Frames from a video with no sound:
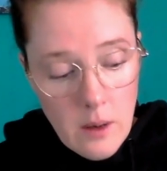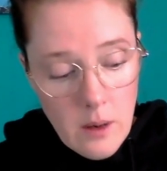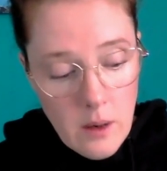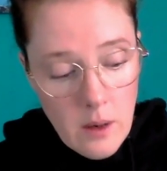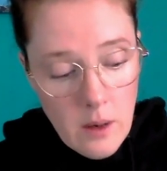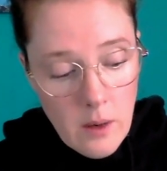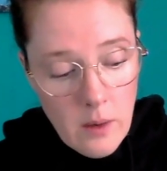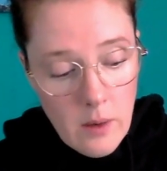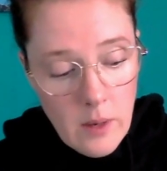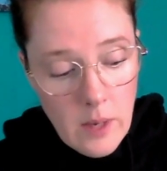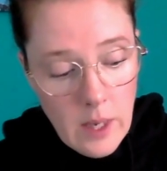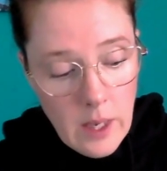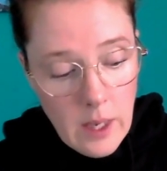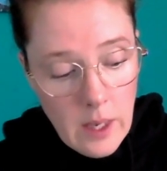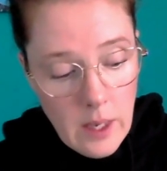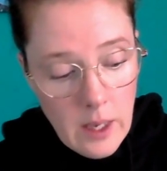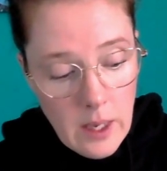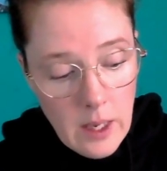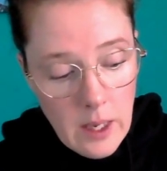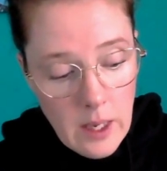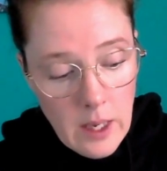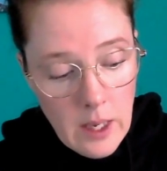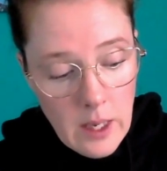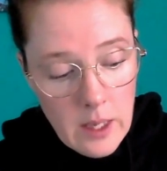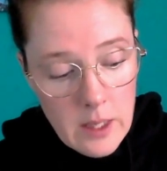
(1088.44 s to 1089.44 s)
okay.
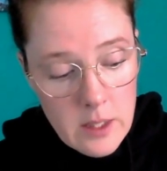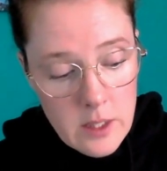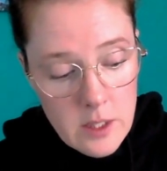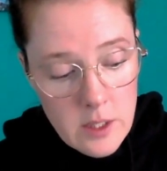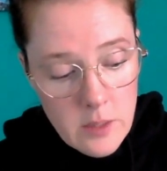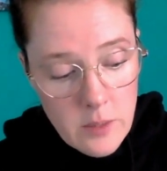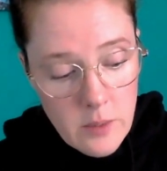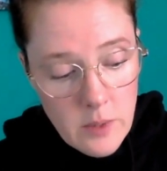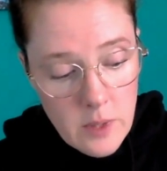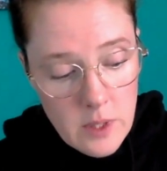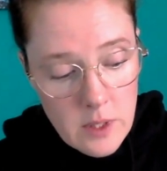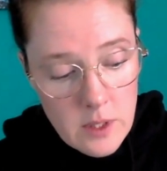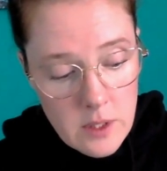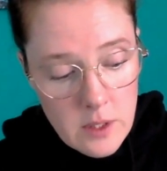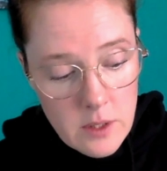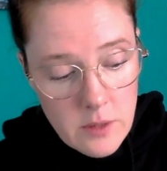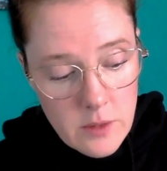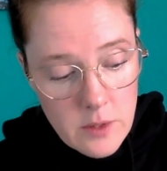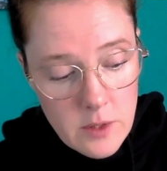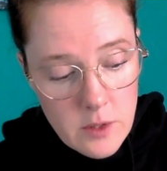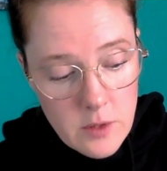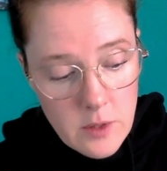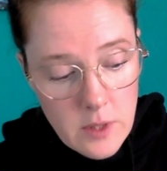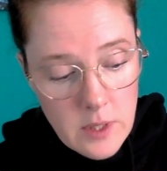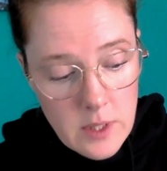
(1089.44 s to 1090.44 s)
And she wants to
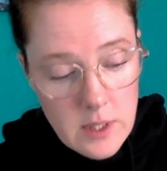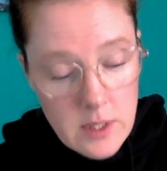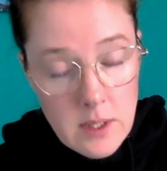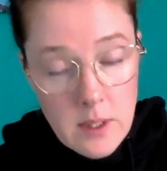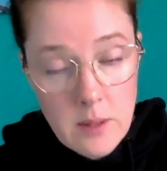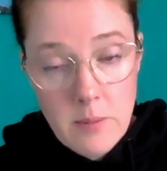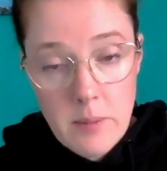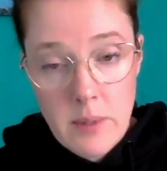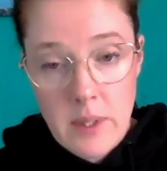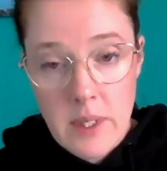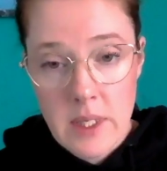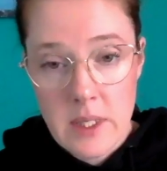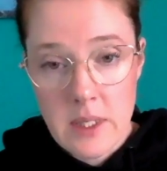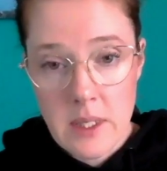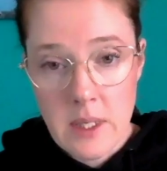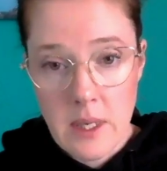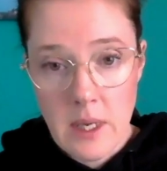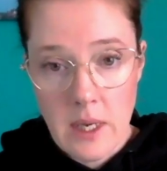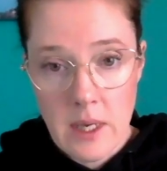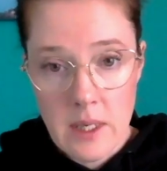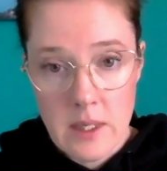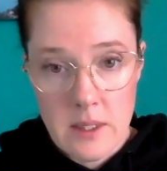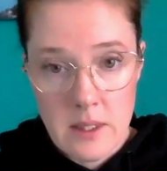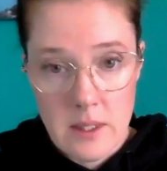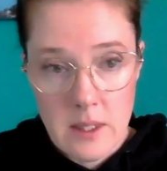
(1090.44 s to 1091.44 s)
address the
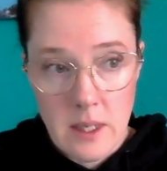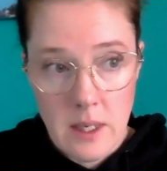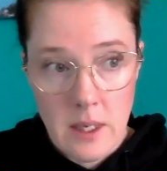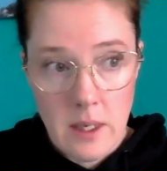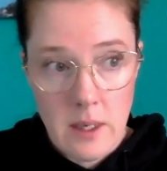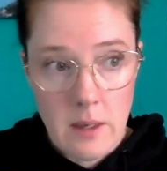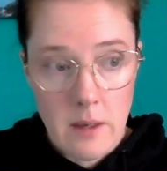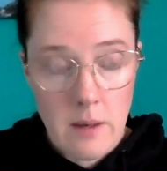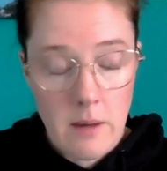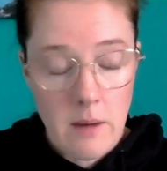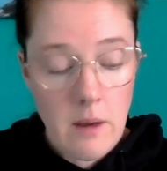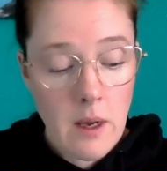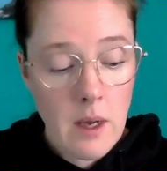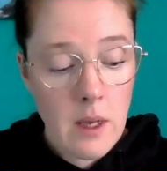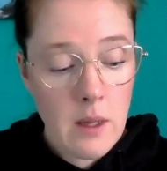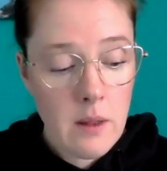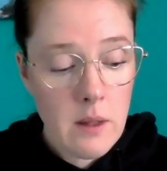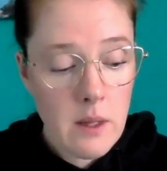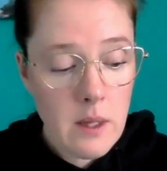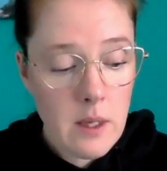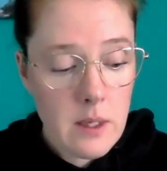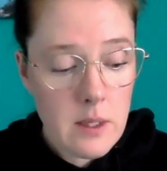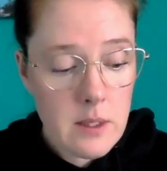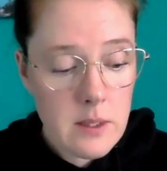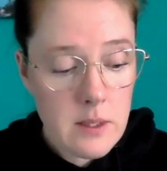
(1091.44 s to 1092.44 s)
PTSD and
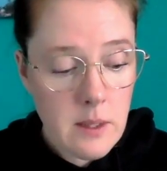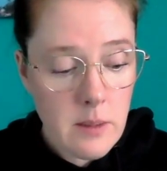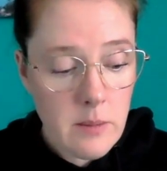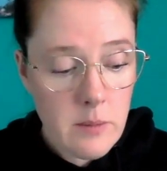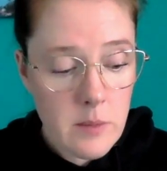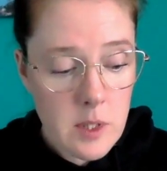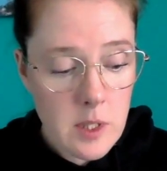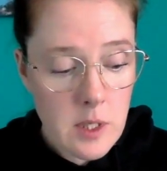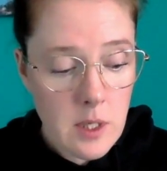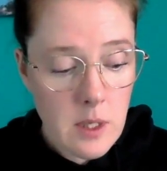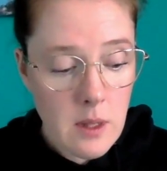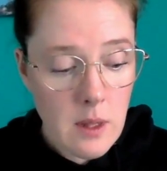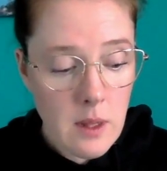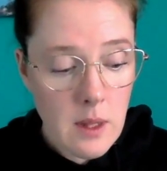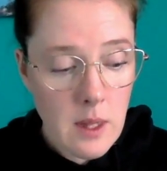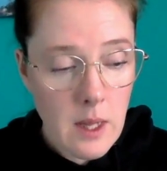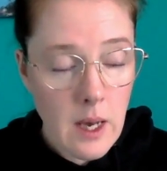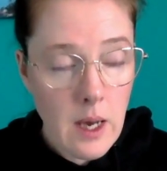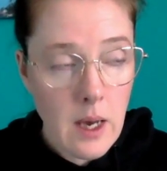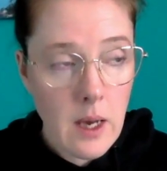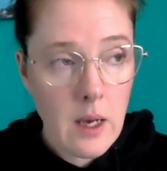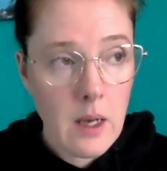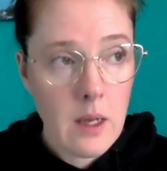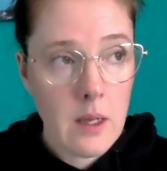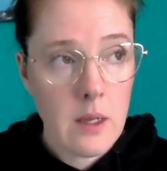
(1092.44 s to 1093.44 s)
the assumption
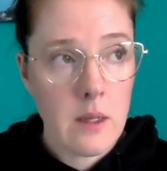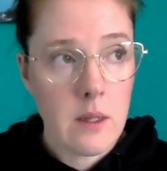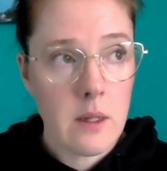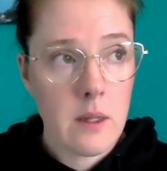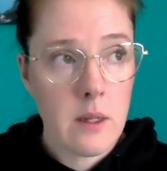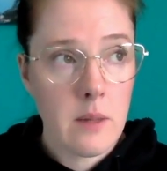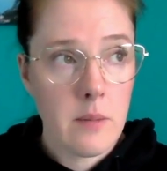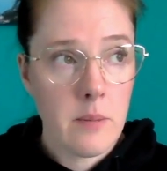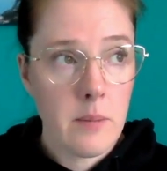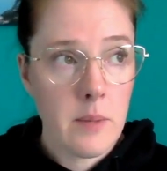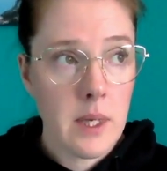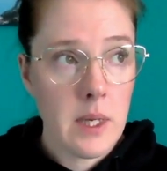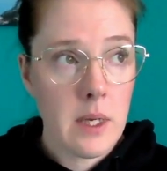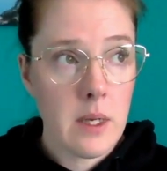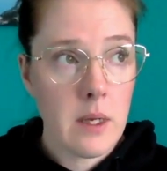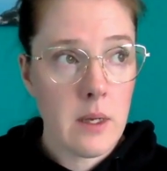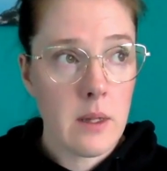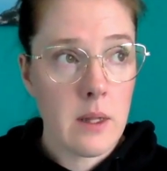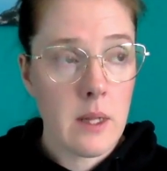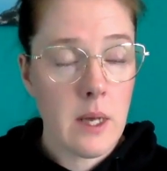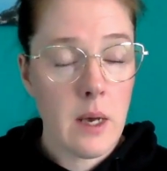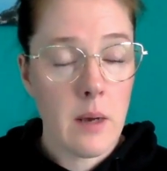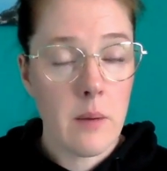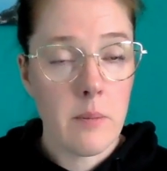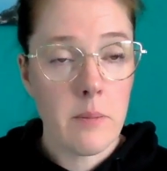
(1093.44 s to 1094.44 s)
that
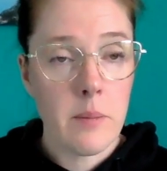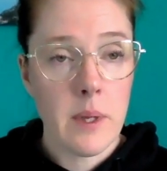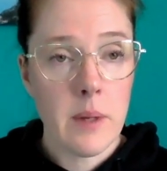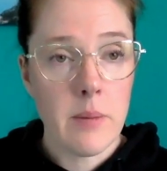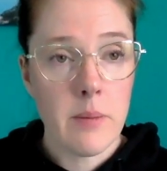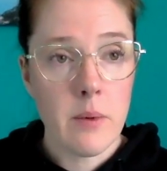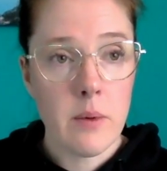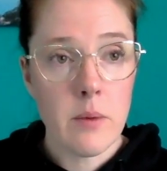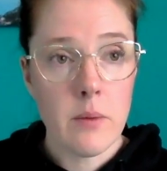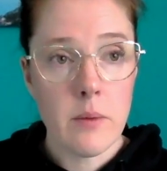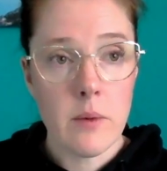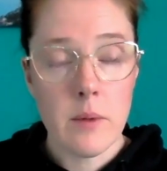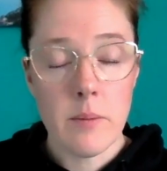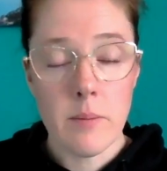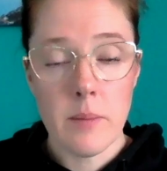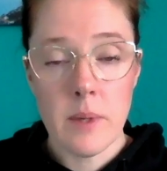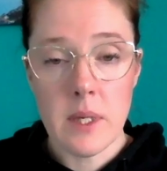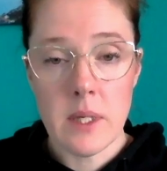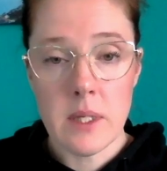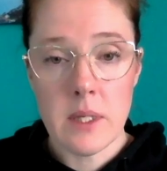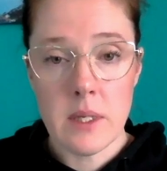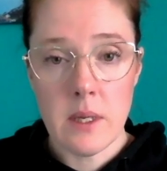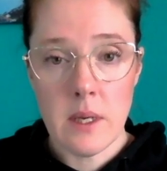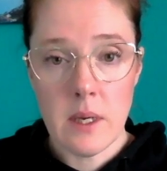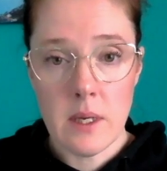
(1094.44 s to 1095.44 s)
that people with
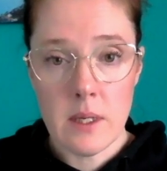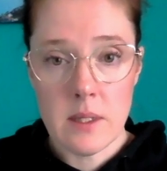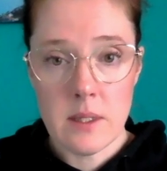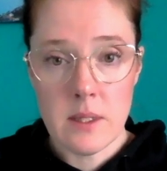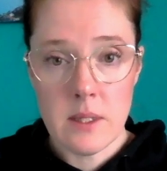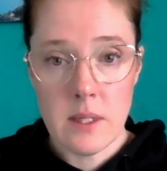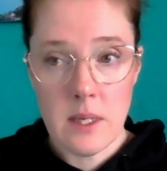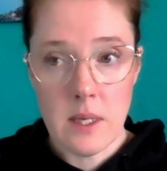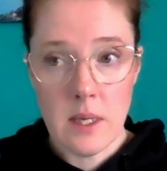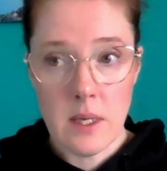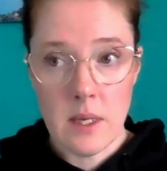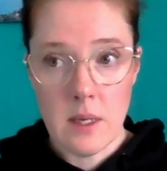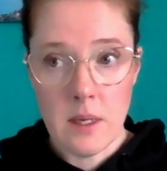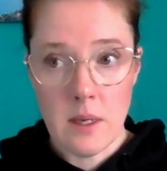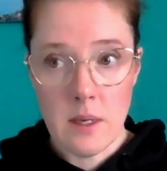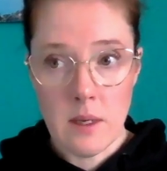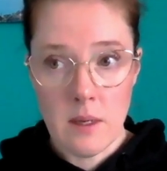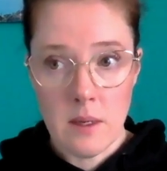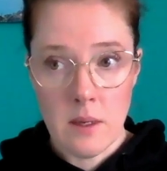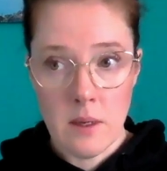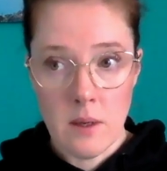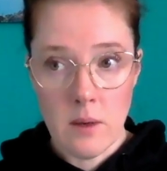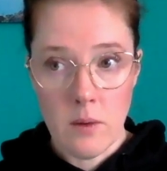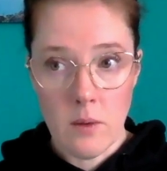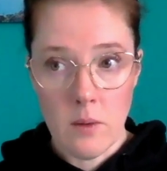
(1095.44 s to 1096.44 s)
PTSD,
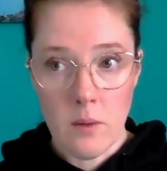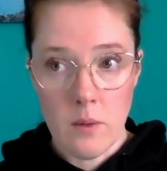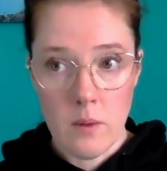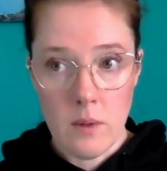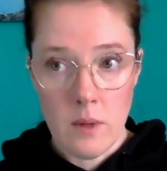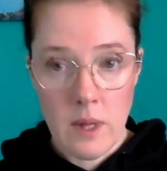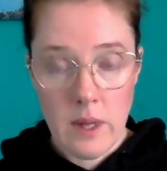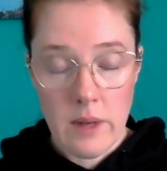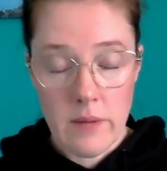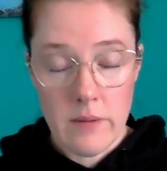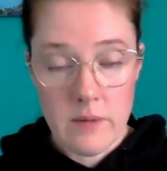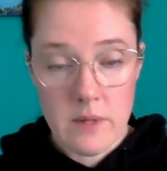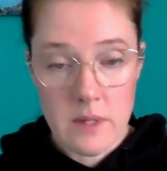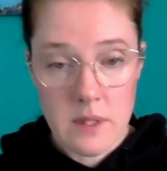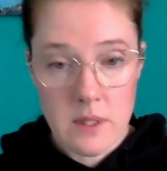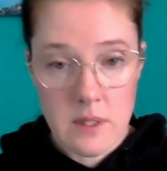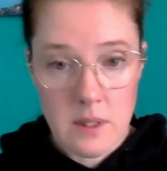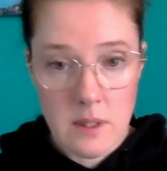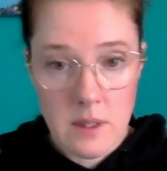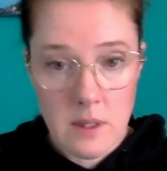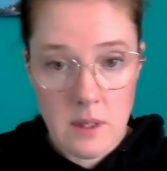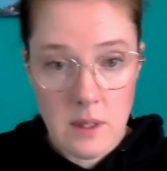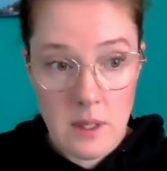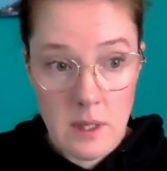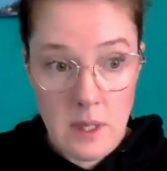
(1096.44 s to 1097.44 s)

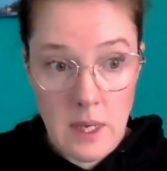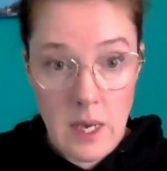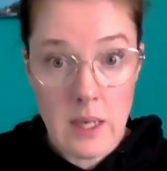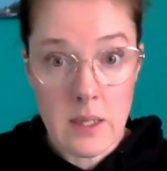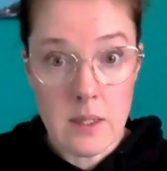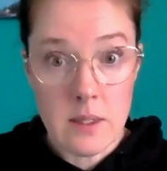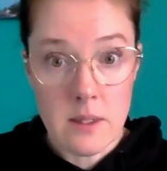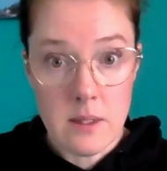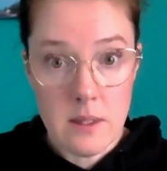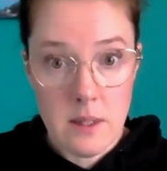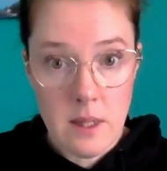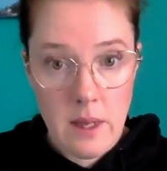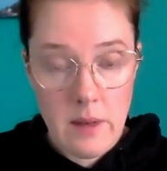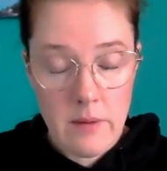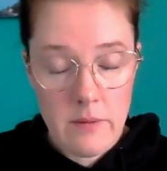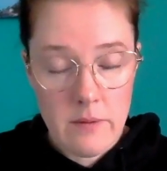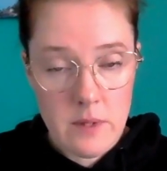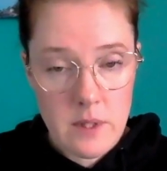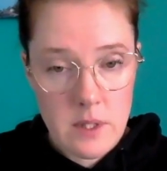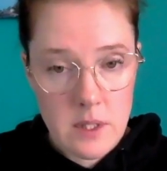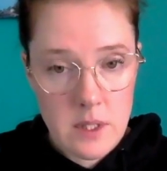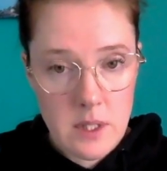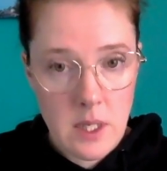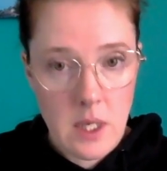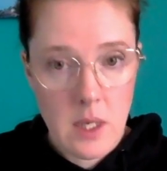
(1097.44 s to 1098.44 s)
they've
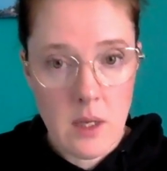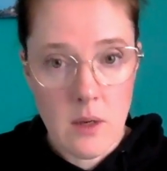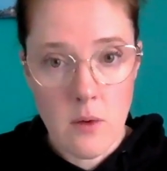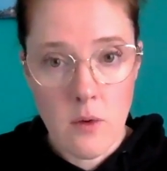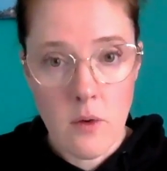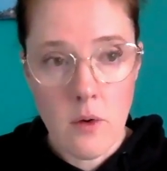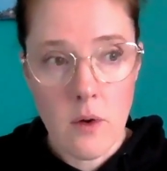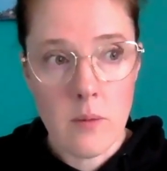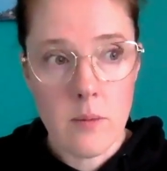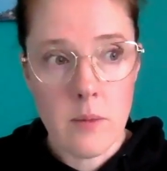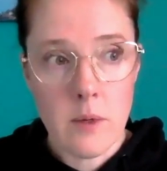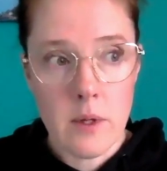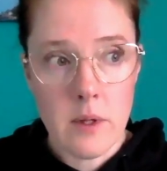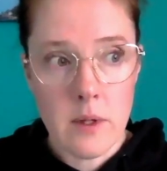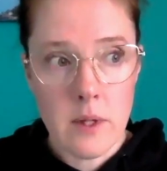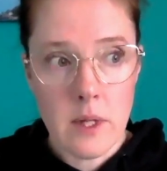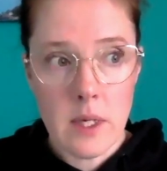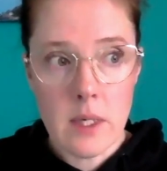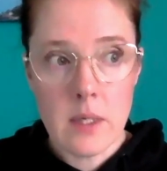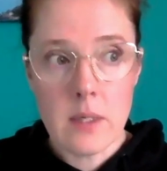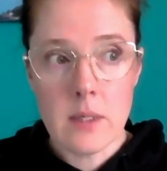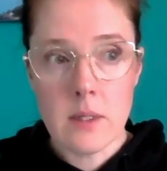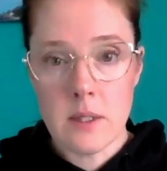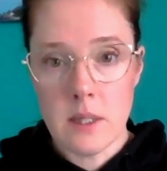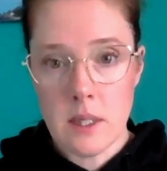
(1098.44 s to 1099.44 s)
seen horrible
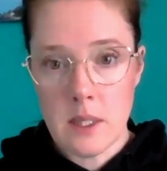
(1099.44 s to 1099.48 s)
things.